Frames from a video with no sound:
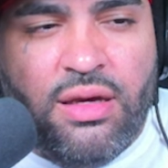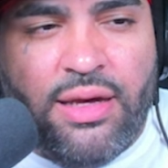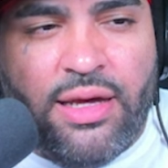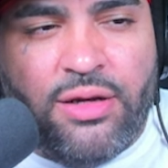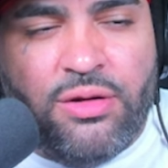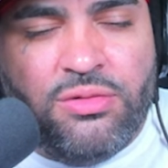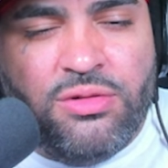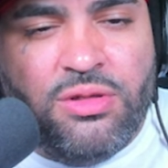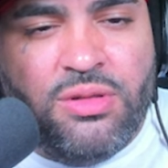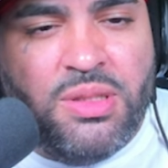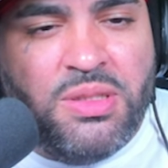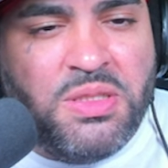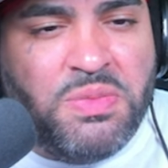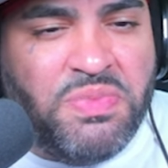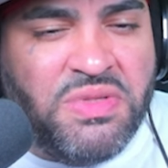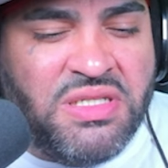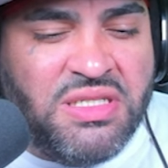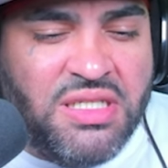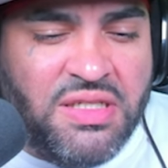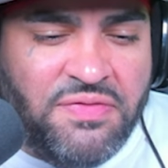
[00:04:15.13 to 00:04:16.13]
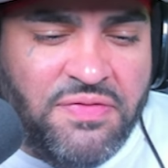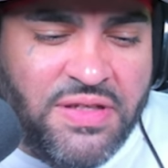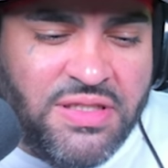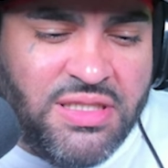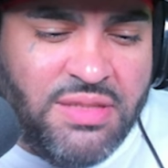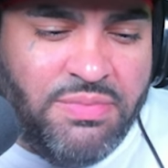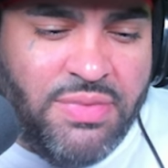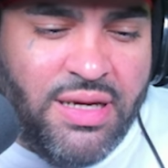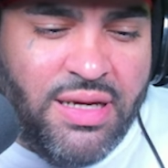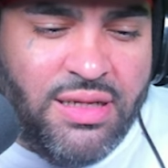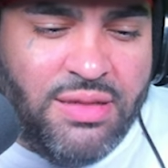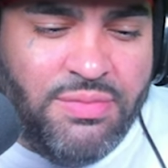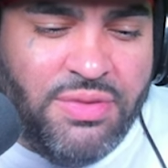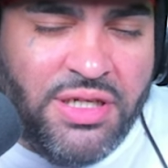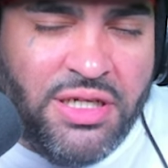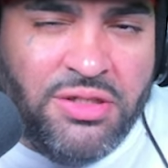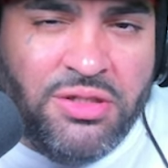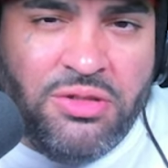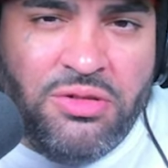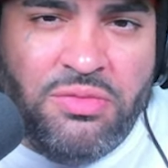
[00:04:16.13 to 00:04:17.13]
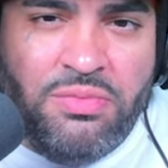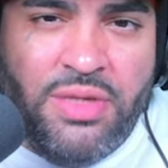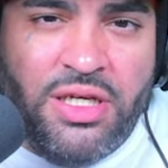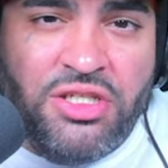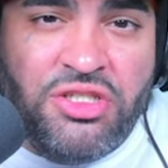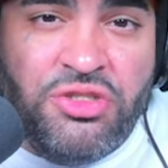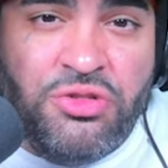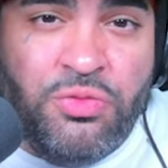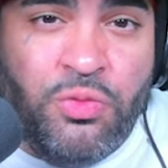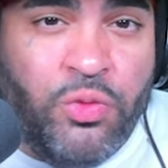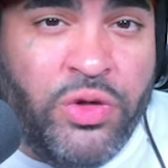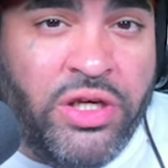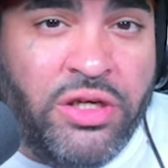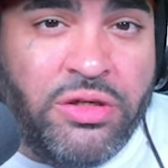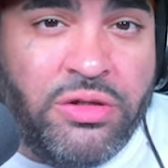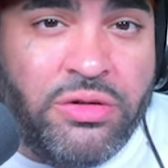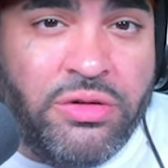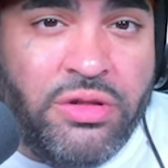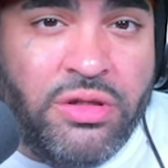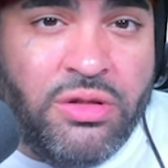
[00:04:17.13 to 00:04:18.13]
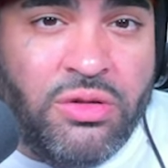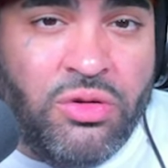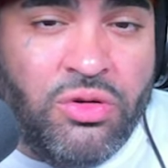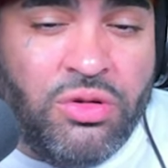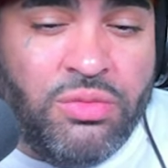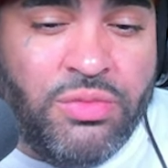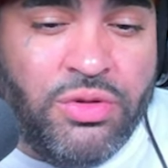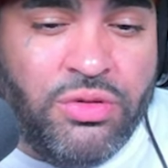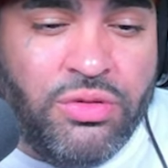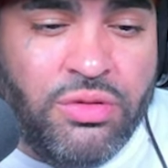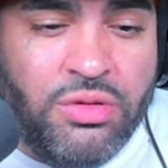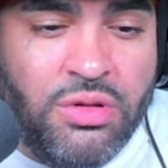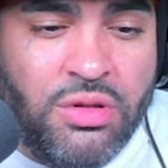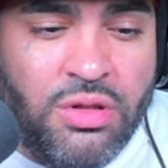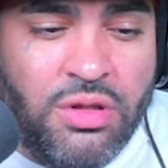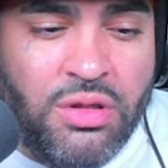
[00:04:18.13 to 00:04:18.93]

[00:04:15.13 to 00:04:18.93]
I don't know the specifics about it, but I know it makes you weaker than normal.